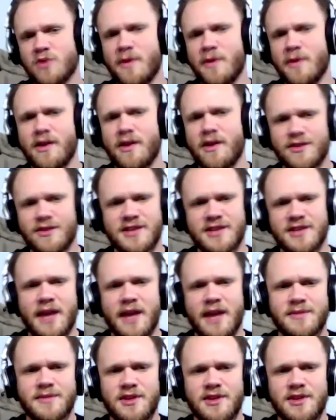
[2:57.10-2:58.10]
all those
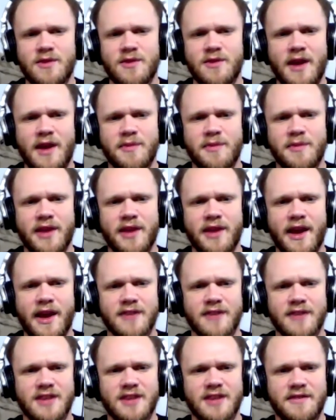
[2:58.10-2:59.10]
times that you and I play
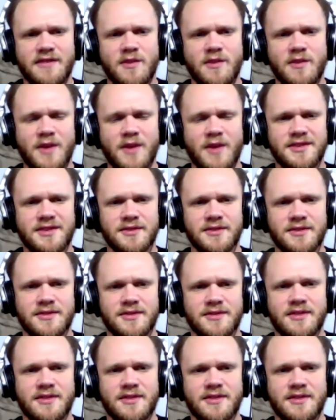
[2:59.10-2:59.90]
airsoft in wetsuits?